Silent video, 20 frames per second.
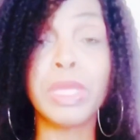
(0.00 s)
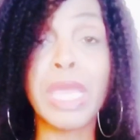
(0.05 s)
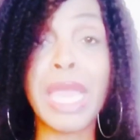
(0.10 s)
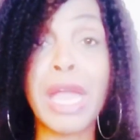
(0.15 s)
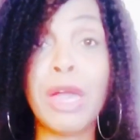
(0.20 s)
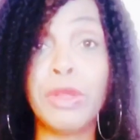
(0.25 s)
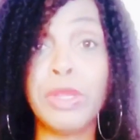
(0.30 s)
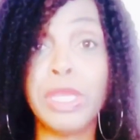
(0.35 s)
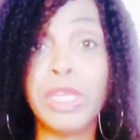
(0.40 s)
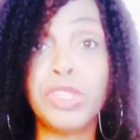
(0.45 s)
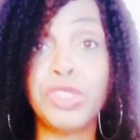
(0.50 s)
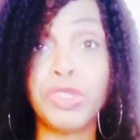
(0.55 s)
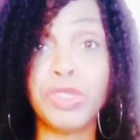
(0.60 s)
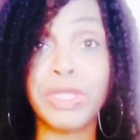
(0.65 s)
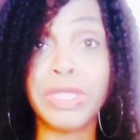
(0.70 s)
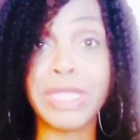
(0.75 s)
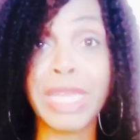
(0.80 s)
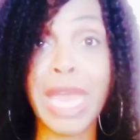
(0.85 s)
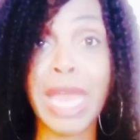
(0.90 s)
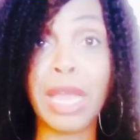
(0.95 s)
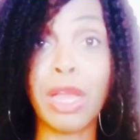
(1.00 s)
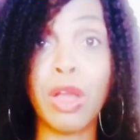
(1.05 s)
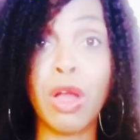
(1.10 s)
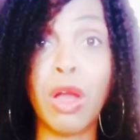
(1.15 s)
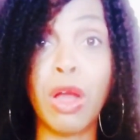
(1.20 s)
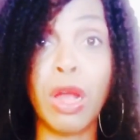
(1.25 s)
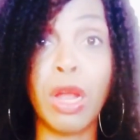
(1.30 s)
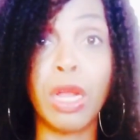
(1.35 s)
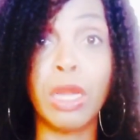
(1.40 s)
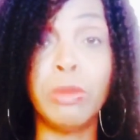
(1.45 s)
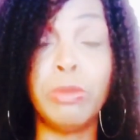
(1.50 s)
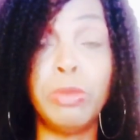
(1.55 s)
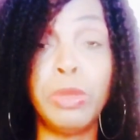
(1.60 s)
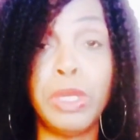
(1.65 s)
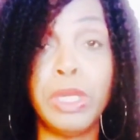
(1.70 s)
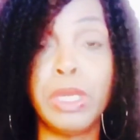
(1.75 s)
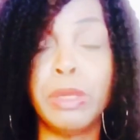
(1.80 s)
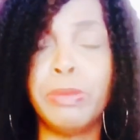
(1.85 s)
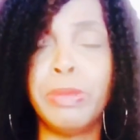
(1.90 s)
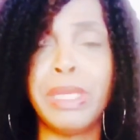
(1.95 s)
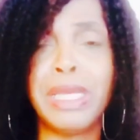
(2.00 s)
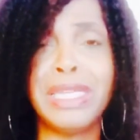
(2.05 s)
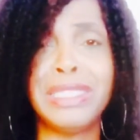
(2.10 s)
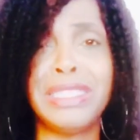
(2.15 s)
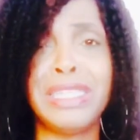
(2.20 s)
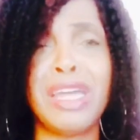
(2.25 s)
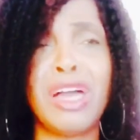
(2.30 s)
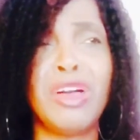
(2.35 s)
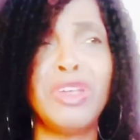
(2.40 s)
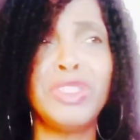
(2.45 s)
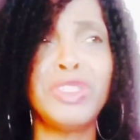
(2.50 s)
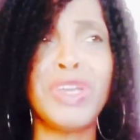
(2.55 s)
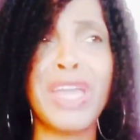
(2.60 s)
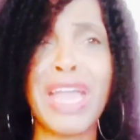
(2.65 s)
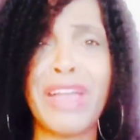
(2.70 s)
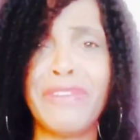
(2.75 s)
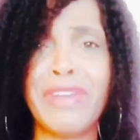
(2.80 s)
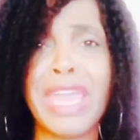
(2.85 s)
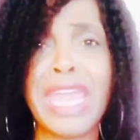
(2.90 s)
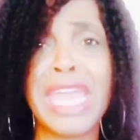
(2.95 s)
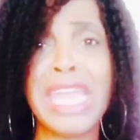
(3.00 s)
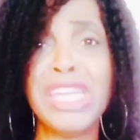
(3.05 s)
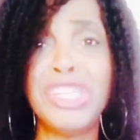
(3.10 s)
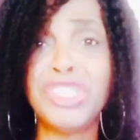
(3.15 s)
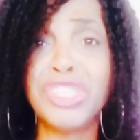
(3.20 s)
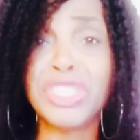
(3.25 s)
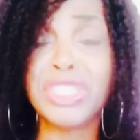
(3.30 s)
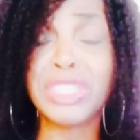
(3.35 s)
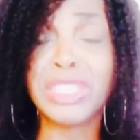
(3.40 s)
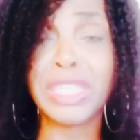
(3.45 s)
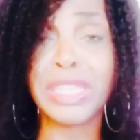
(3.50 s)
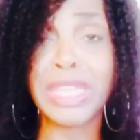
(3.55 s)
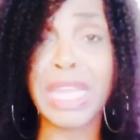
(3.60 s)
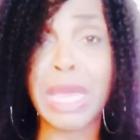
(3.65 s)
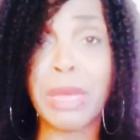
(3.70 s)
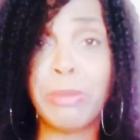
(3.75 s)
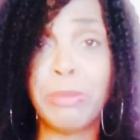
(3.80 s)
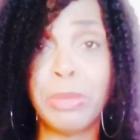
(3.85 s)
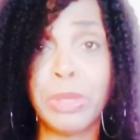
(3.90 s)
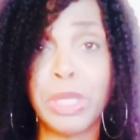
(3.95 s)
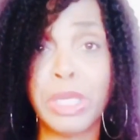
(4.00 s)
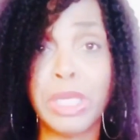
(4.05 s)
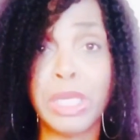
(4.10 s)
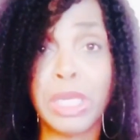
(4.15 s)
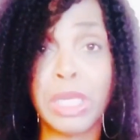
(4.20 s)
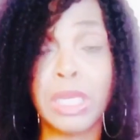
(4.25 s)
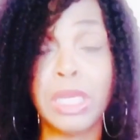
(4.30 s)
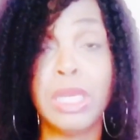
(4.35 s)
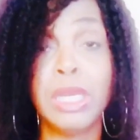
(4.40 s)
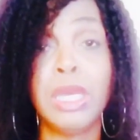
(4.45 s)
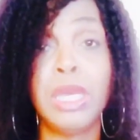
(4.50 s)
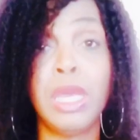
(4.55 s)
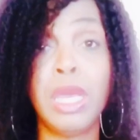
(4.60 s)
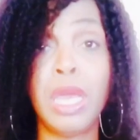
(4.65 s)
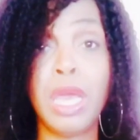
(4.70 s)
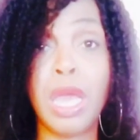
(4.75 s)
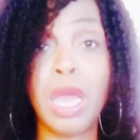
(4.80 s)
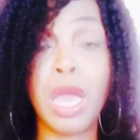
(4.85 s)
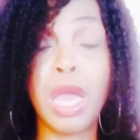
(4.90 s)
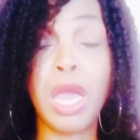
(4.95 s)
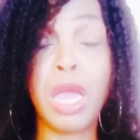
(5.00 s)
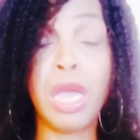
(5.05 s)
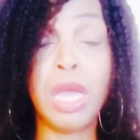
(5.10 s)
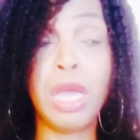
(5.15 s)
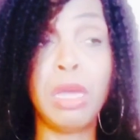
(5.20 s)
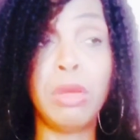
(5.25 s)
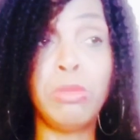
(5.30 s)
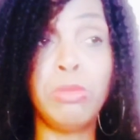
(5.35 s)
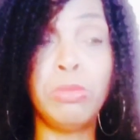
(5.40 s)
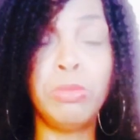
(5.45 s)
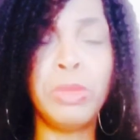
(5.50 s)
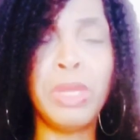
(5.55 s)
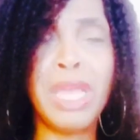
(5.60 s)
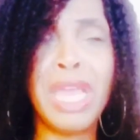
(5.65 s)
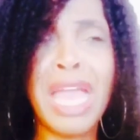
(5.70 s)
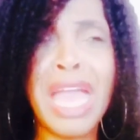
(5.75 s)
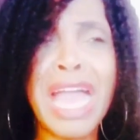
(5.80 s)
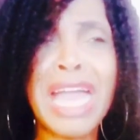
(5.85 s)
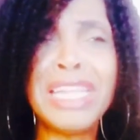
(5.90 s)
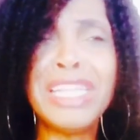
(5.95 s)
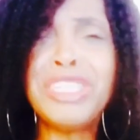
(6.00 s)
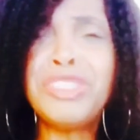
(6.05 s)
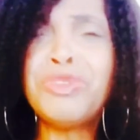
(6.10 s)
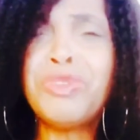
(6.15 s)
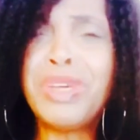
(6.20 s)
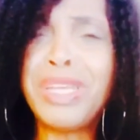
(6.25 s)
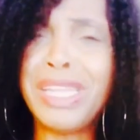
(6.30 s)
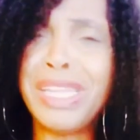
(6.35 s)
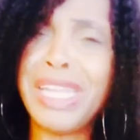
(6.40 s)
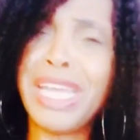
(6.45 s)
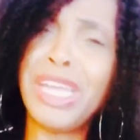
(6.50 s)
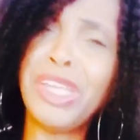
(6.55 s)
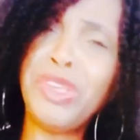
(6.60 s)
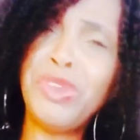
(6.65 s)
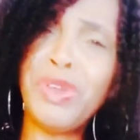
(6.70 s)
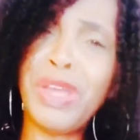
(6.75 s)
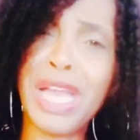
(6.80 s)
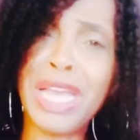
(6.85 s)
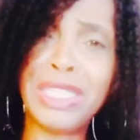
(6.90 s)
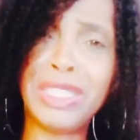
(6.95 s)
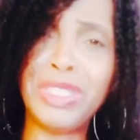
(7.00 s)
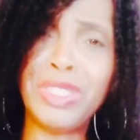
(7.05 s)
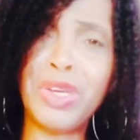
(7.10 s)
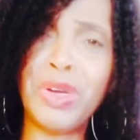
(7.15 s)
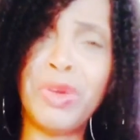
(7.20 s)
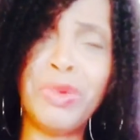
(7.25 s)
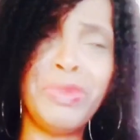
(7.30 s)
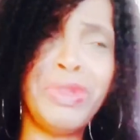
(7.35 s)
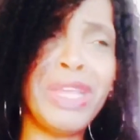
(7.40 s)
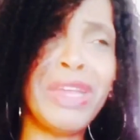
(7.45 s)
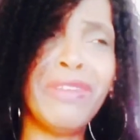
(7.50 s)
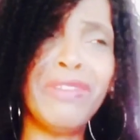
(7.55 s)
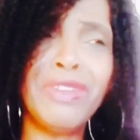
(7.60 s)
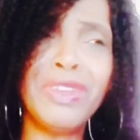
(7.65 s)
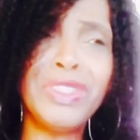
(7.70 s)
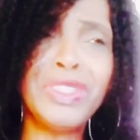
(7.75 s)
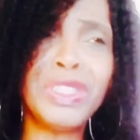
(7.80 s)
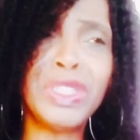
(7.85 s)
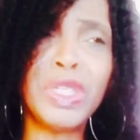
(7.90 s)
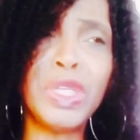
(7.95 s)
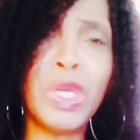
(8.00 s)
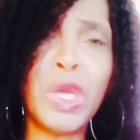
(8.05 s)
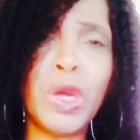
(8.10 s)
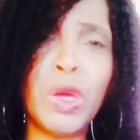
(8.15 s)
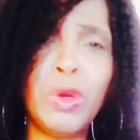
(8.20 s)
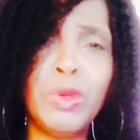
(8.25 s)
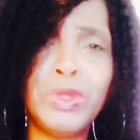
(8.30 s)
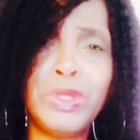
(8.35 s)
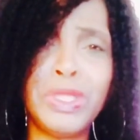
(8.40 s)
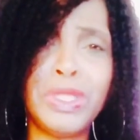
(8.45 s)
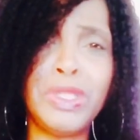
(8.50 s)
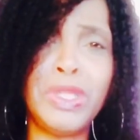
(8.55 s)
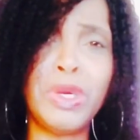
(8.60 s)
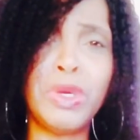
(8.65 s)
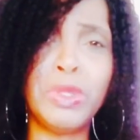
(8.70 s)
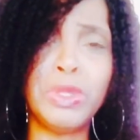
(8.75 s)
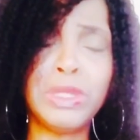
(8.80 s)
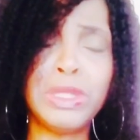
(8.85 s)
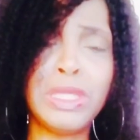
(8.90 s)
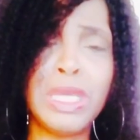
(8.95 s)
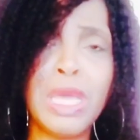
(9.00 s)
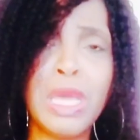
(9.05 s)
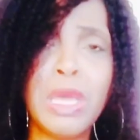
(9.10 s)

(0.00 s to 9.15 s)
How to Get Your SAG Card book, because it also have agents in that book. I just want to let you guys know never to go to those